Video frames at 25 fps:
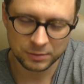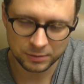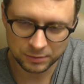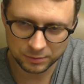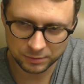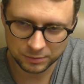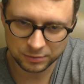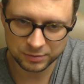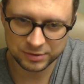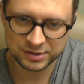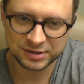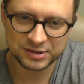
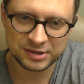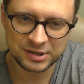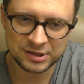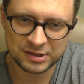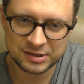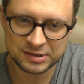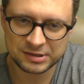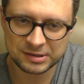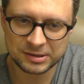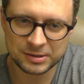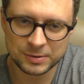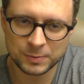who
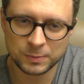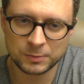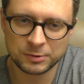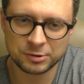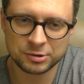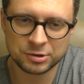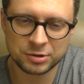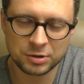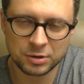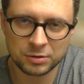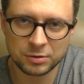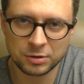sees this
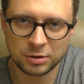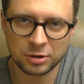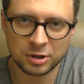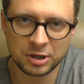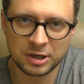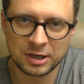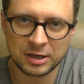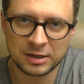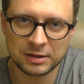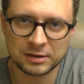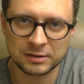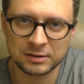watch on your
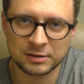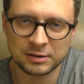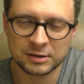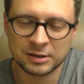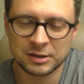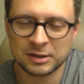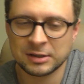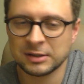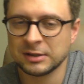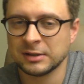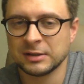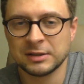hand.
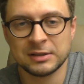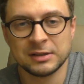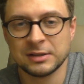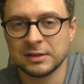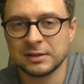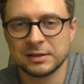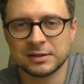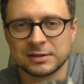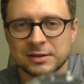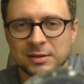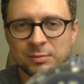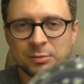
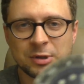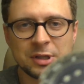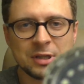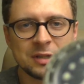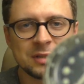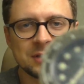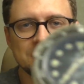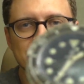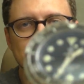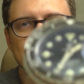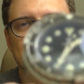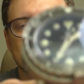It's
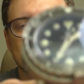amazing.